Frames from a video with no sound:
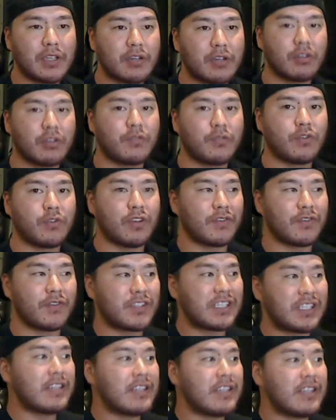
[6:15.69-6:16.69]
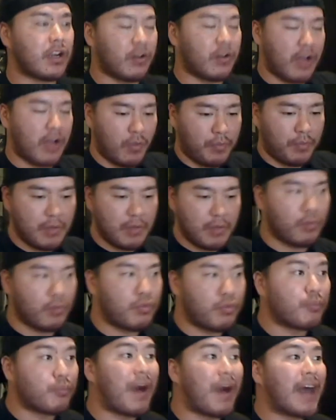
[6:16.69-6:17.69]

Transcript: I don't know if you have seen that or not, where people put